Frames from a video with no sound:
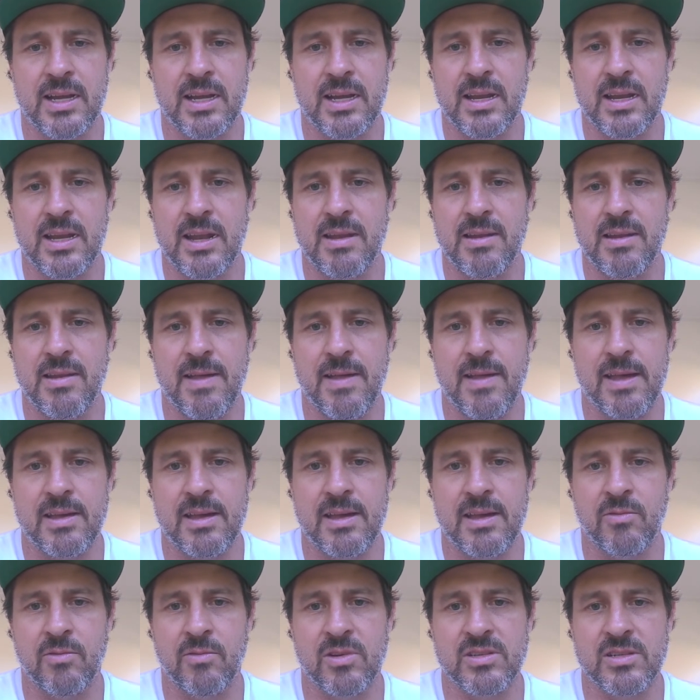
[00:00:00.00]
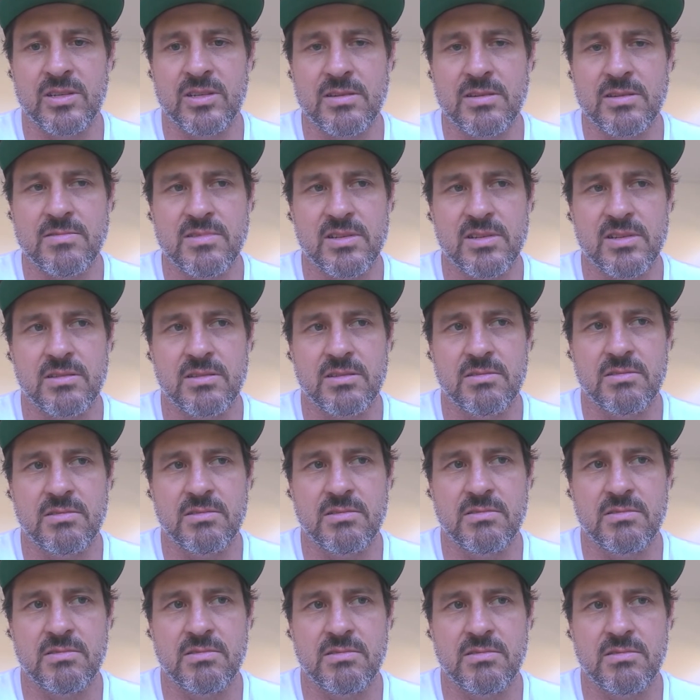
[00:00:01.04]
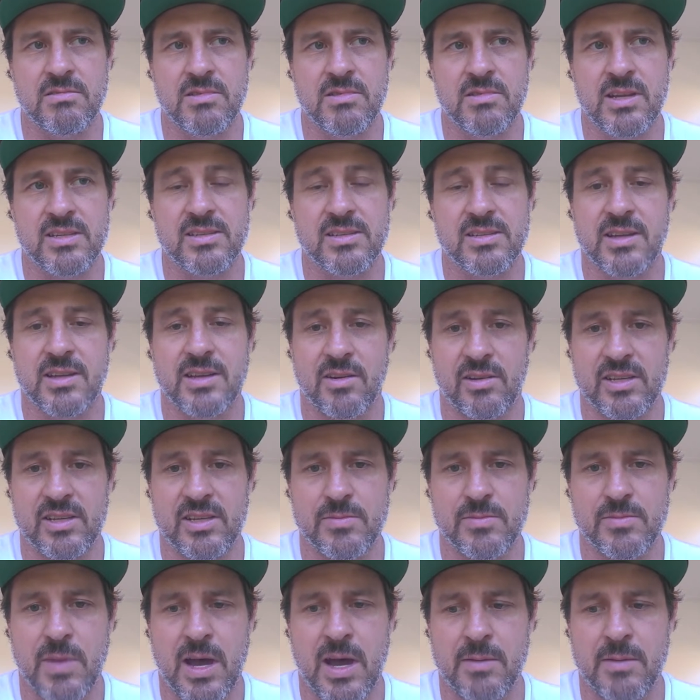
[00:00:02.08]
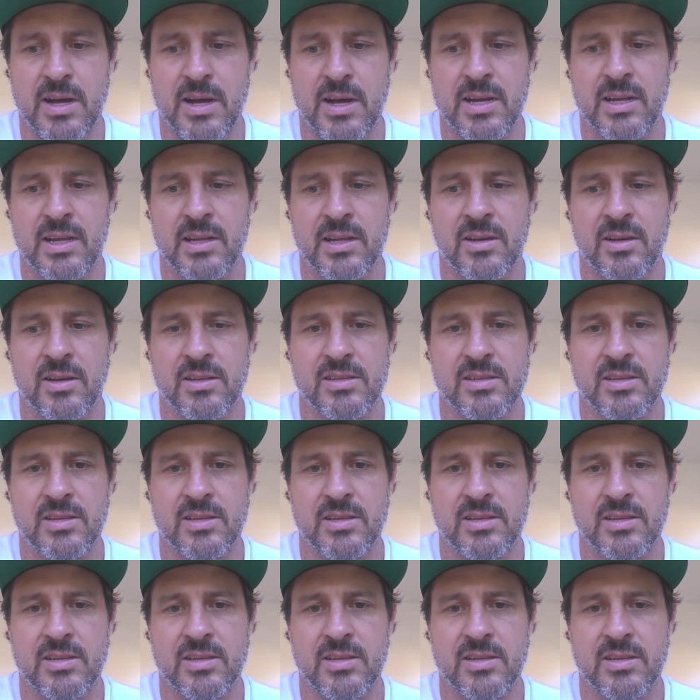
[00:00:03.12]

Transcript: and it wasn't necessarily smart money a lot.